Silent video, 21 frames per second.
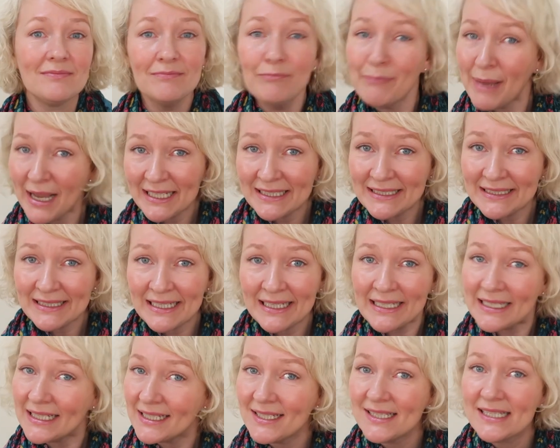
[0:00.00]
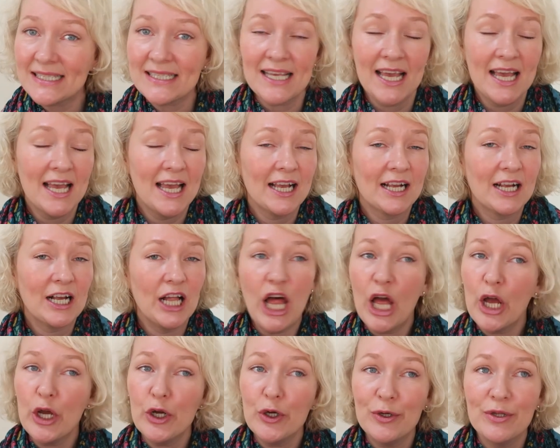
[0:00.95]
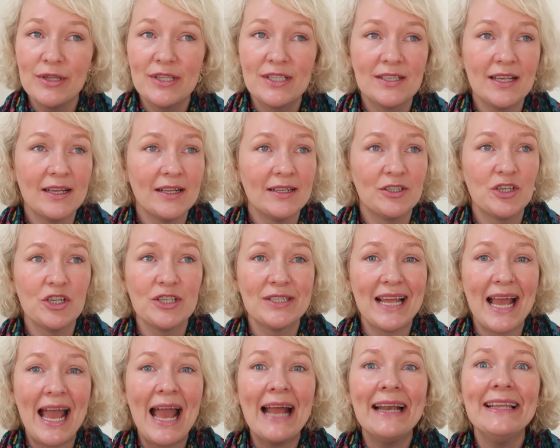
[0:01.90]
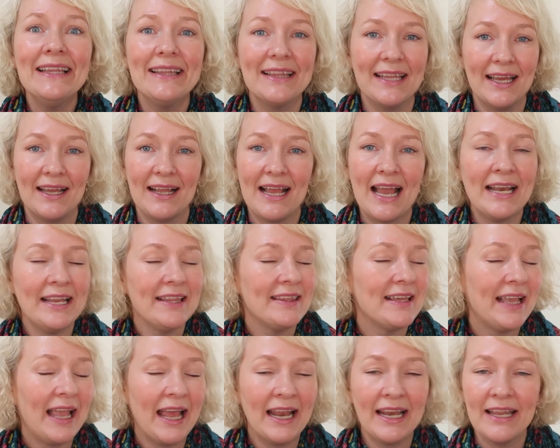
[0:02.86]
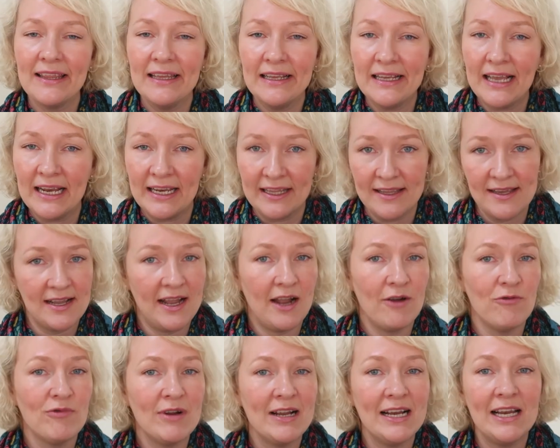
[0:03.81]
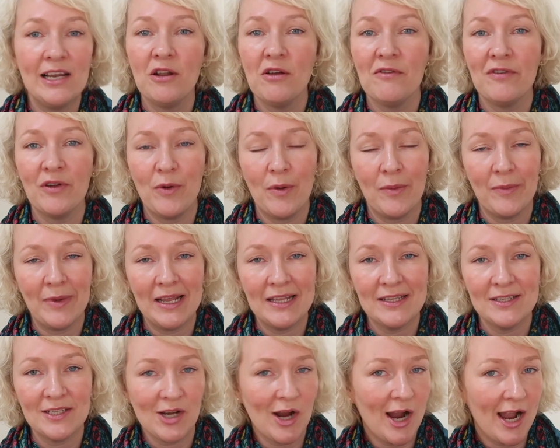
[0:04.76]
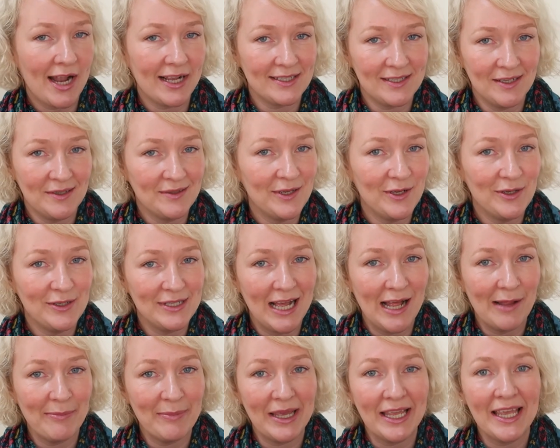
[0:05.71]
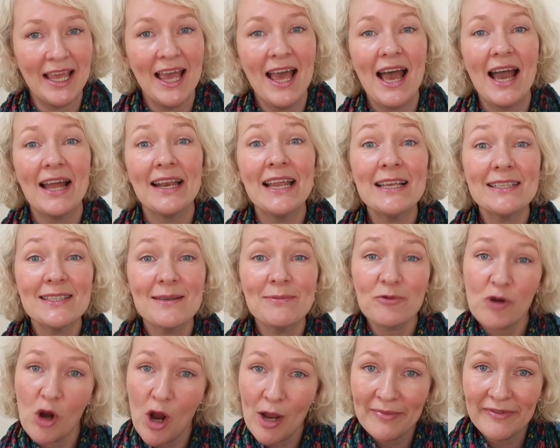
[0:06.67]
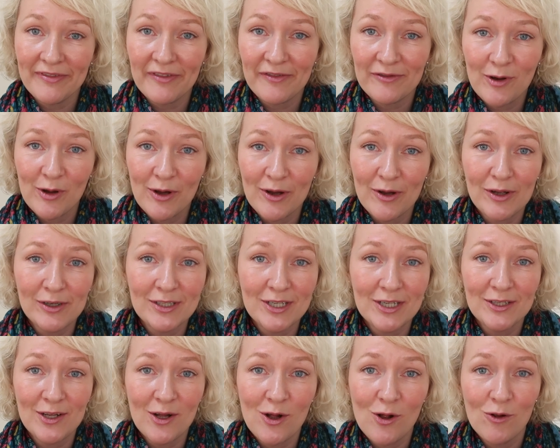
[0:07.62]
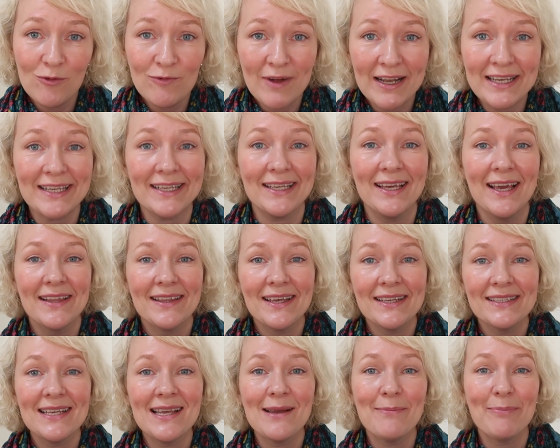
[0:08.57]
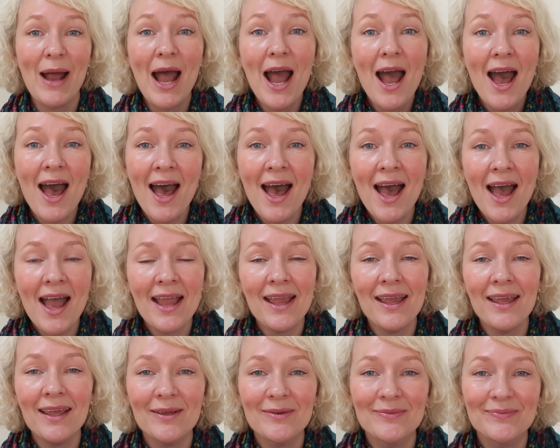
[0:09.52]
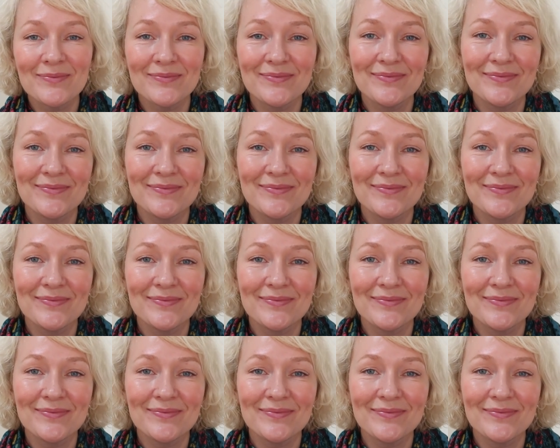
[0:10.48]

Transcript: magazines, clothes, just anything, anything, anything, anything. I really love it when we interact, so do tell me. And hit subscribe if you've not done already. That's it, bye!